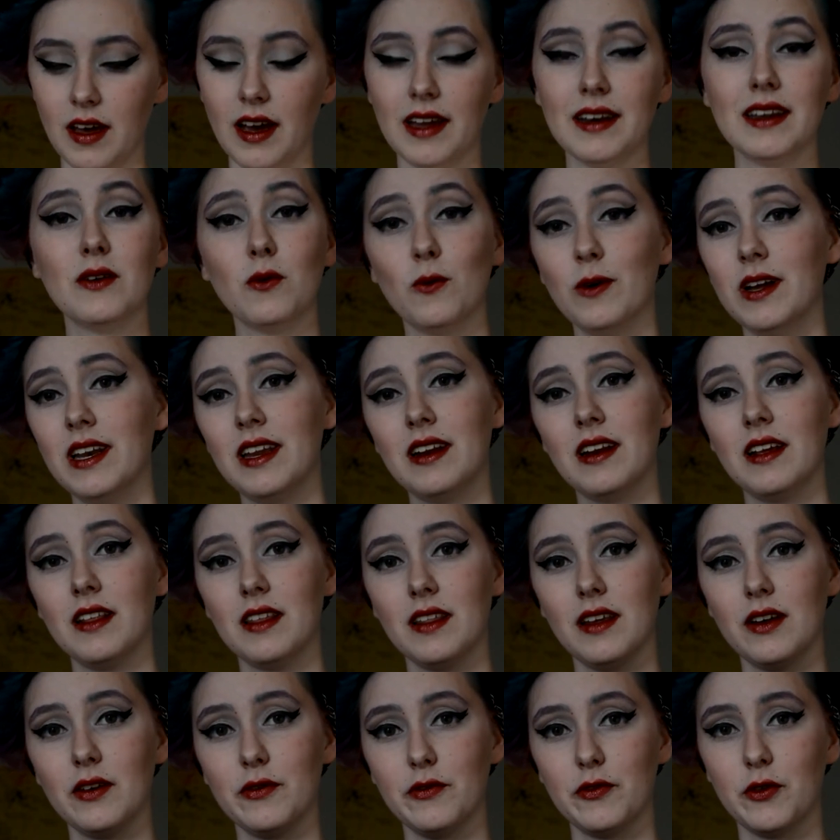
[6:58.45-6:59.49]
I didn't win
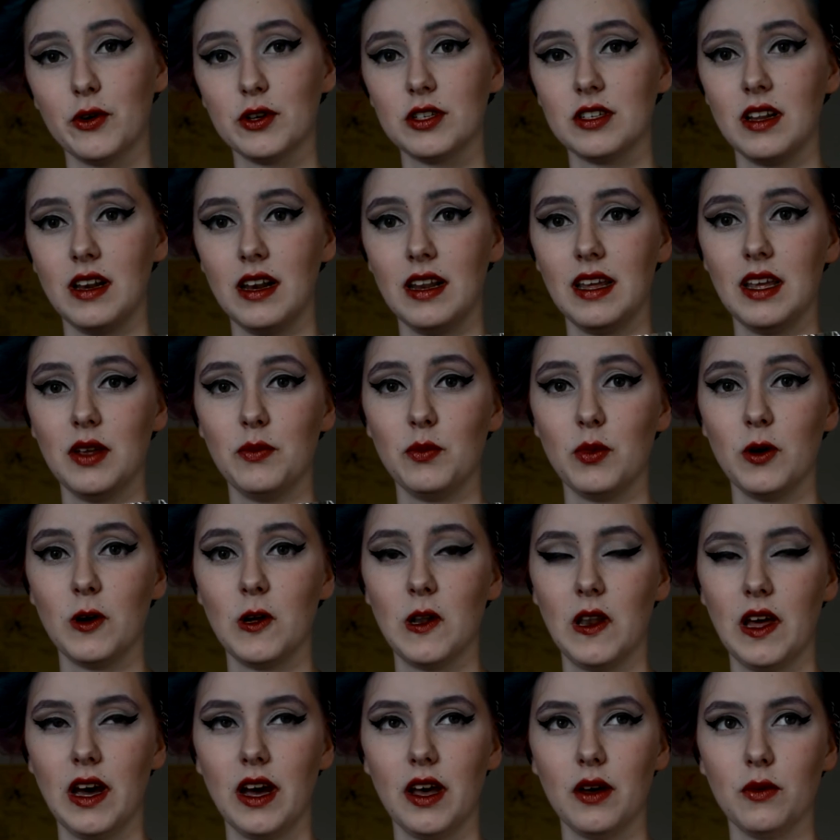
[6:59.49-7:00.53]
anything, unfortunately,
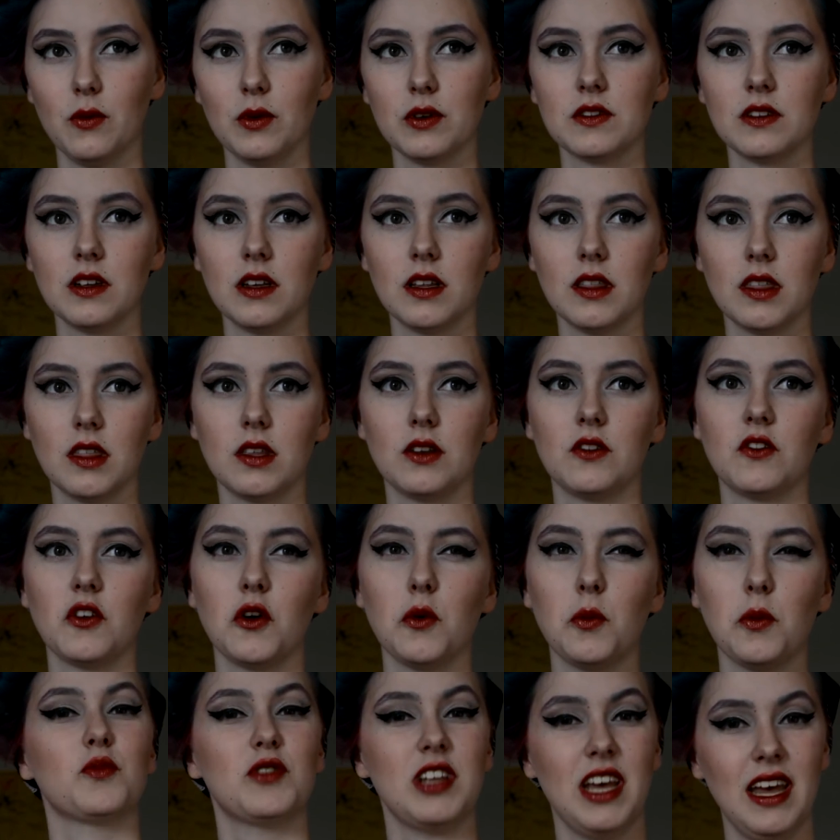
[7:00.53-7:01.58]
but I was in the
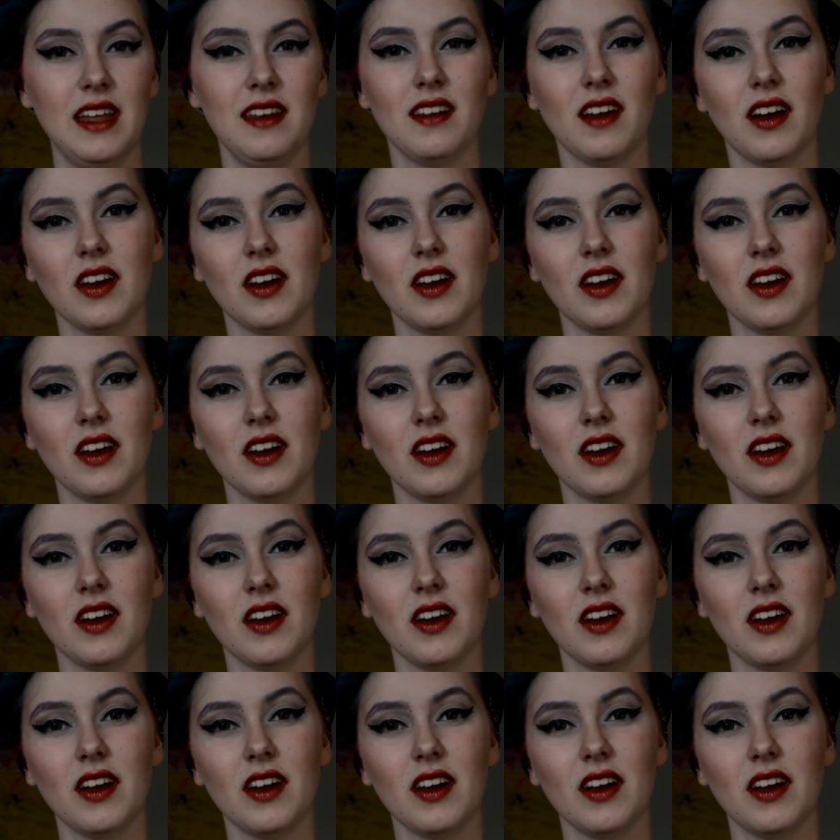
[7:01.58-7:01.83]
top 10,